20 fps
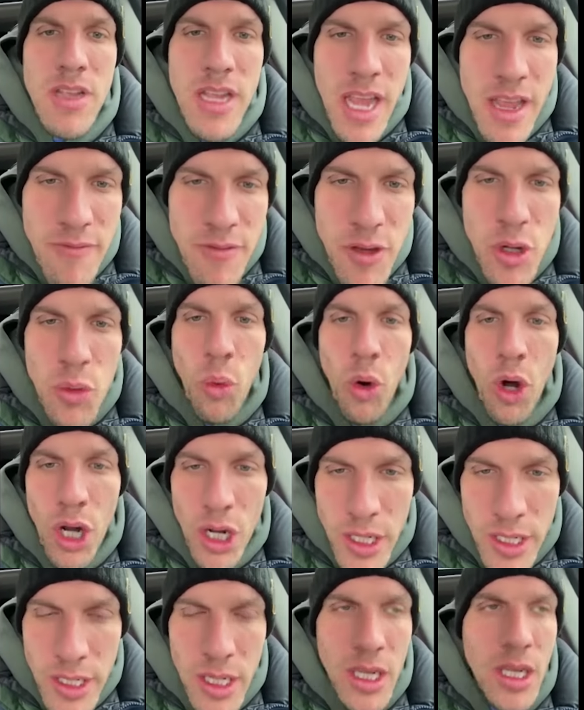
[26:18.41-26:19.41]
If you
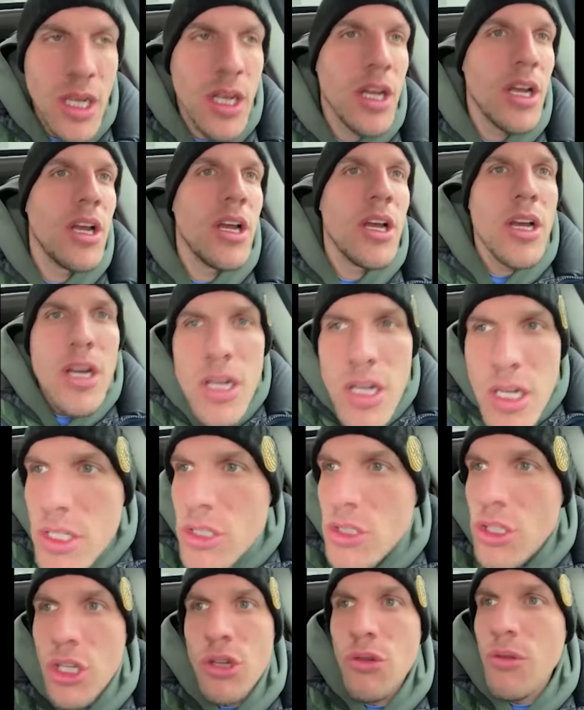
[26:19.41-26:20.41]
would,
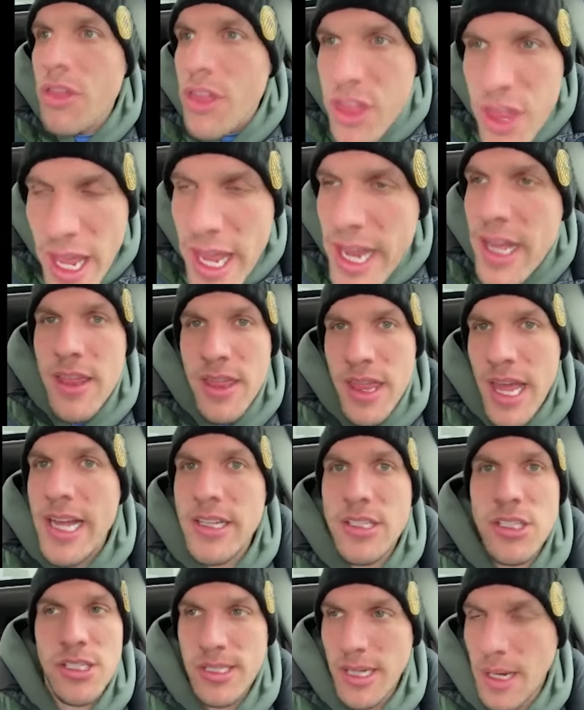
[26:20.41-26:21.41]
do you think
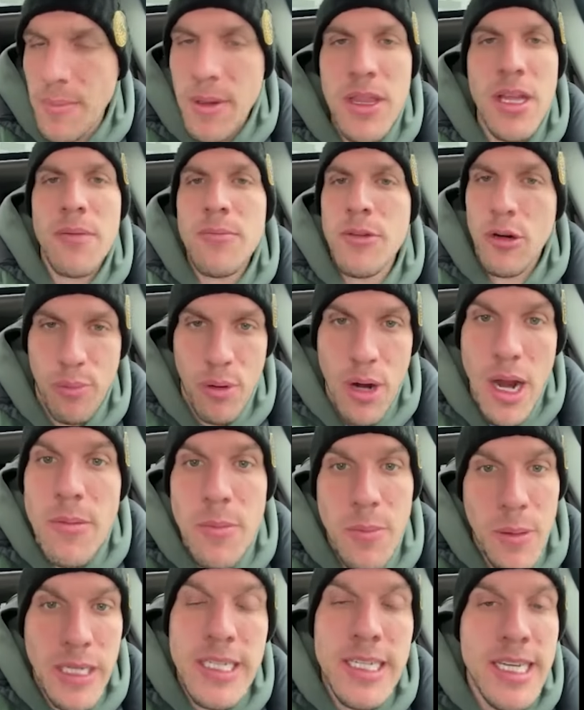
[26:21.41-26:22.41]
that some of them you're
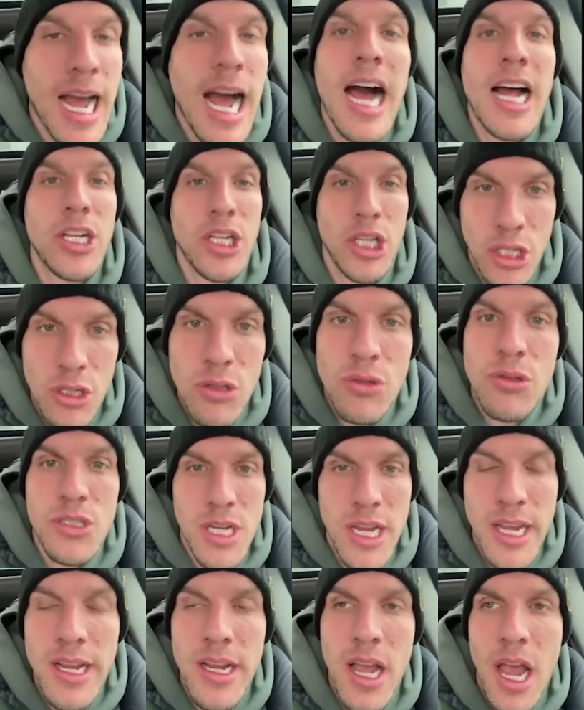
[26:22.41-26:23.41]
probably not
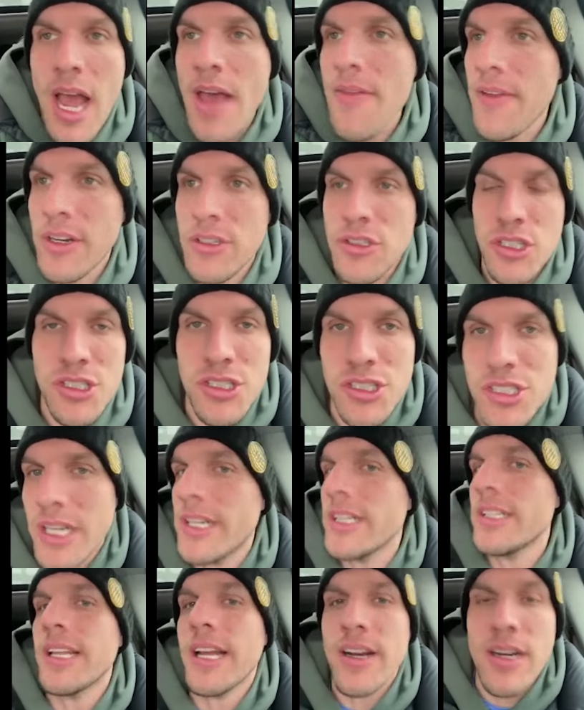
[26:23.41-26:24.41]
using and they're just
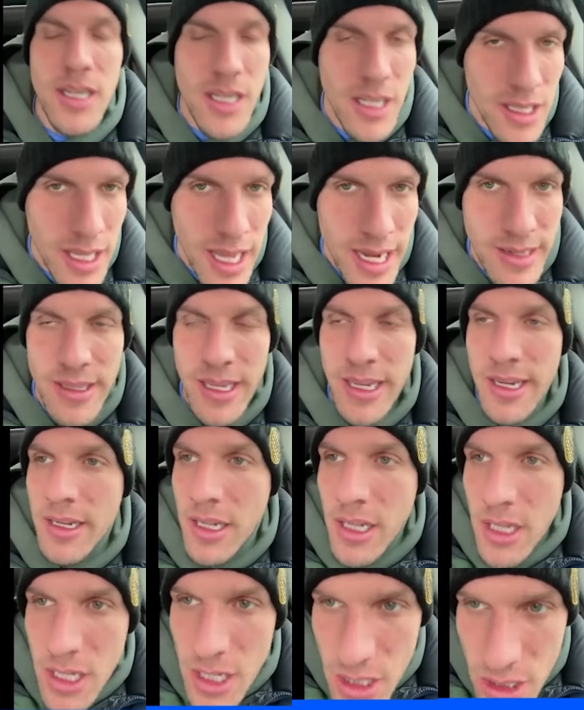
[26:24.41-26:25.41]
sitting there collecting
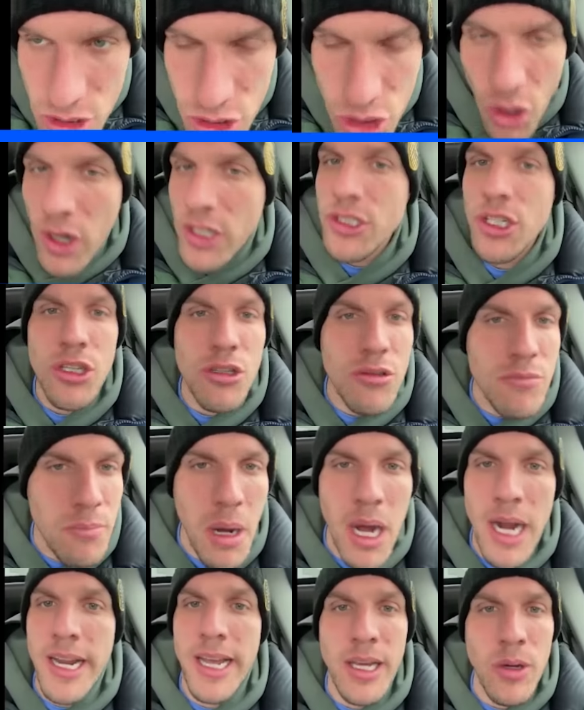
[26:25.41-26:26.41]
charging you
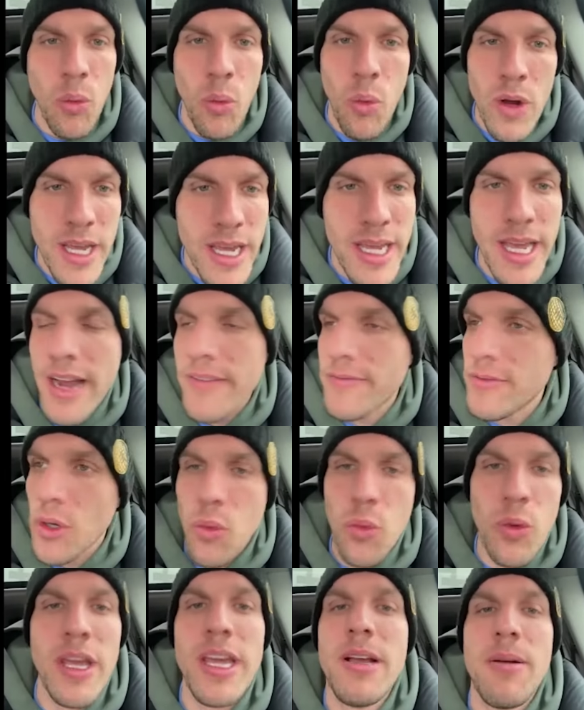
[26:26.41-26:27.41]
money week after
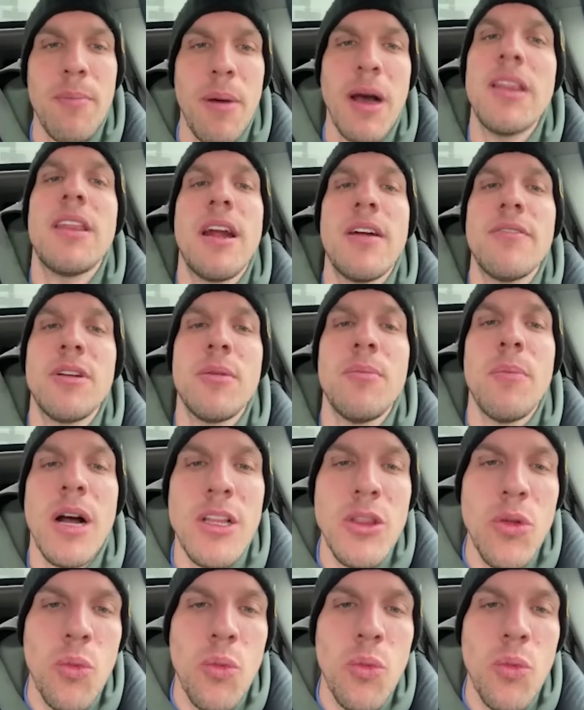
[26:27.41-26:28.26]
week, month after month.